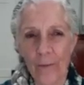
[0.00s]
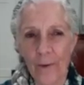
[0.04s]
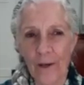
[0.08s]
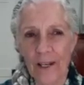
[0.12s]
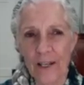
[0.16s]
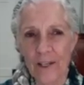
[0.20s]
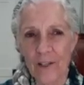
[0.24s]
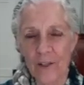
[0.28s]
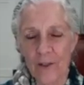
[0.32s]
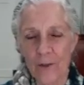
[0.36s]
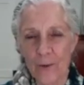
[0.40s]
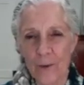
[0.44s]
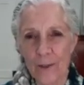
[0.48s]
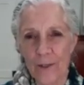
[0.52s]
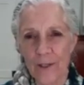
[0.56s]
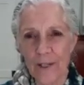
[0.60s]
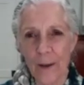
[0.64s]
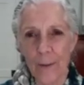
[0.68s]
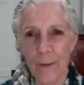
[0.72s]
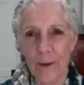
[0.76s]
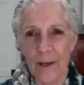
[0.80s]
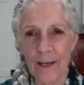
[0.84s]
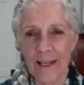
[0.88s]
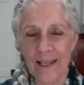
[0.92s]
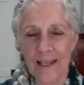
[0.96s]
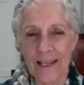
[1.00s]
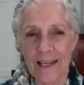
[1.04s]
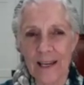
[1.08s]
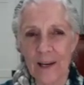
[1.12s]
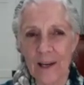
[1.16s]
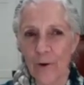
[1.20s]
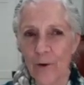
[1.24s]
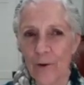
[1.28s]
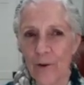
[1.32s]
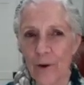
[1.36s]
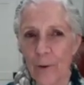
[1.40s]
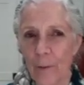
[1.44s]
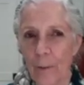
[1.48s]
but as soon as I would get
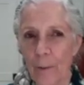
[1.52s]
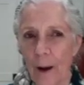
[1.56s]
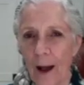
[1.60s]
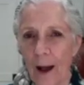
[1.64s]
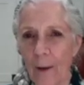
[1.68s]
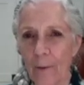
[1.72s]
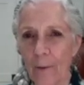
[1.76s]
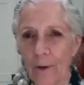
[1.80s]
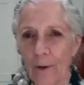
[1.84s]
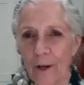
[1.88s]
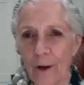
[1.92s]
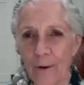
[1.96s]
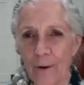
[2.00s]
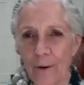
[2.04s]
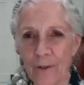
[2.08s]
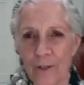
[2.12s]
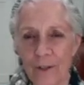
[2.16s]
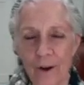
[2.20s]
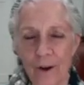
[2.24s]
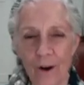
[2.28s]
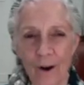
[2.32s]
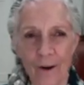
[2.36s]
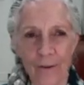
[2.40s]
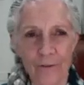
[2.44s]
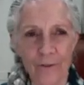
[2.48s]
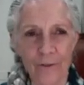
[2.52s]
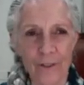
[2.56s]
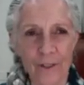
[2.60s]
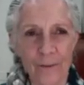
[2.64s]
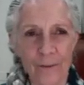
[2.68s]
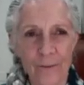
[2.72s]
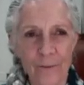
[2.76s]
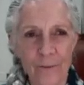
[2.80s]
near them, I would go soft.